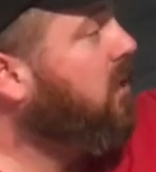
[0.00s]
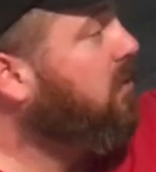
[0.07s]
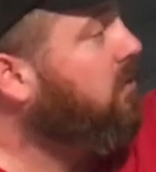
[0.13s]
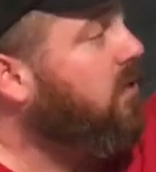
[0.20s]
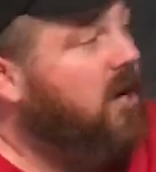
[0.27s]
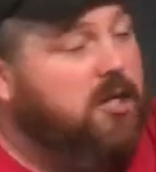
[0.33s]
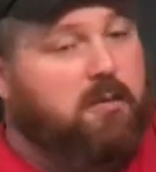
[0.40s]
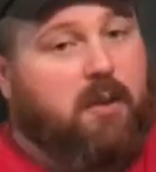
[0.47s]

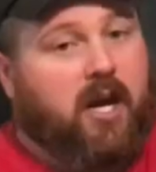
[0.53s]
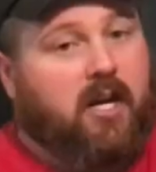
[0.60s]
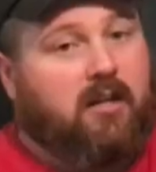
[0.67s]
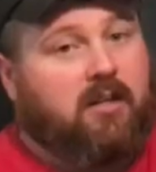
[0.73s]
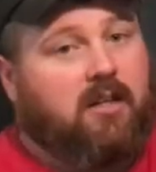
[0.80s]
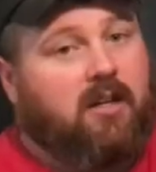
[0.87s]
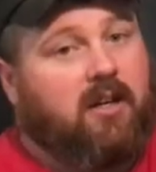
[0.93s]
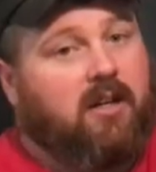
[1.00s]
Fresh
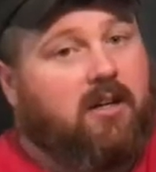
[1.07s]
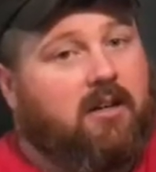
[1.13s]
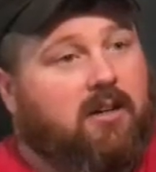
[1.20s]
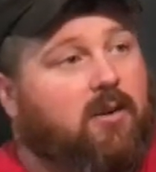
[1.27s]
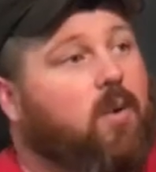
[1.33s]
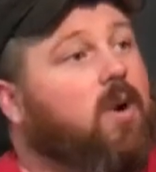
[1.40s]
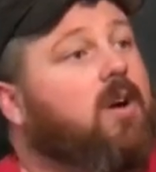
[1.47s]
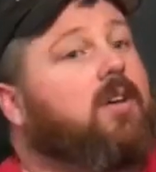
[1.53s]
bait
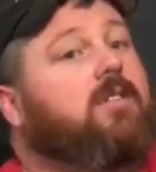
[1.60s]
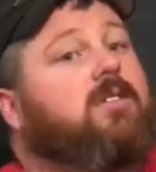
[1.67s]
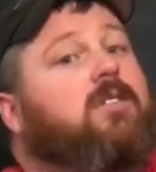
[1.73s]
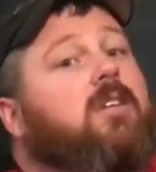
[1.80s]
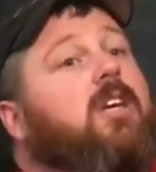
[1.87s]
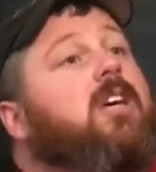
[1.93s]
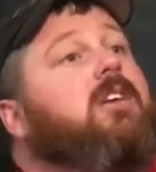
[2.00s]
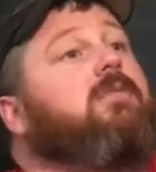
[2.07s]
works
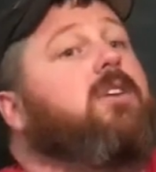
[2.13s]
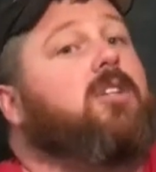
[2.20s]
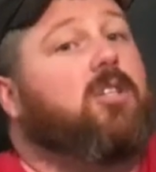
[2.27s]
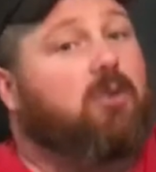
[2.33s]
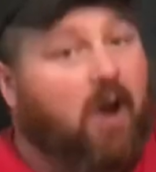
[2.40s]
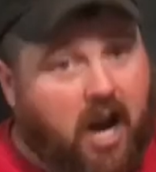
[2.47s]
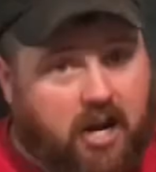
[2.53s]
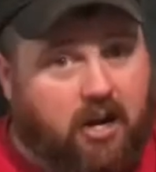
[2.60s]
even
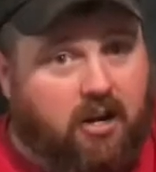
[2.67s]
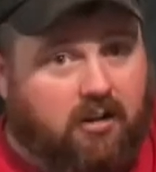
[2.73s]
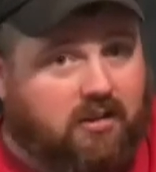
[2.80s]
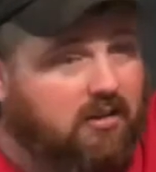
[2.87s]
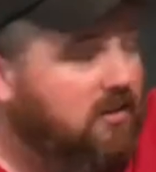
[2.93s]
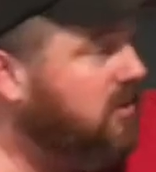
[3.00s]
greater.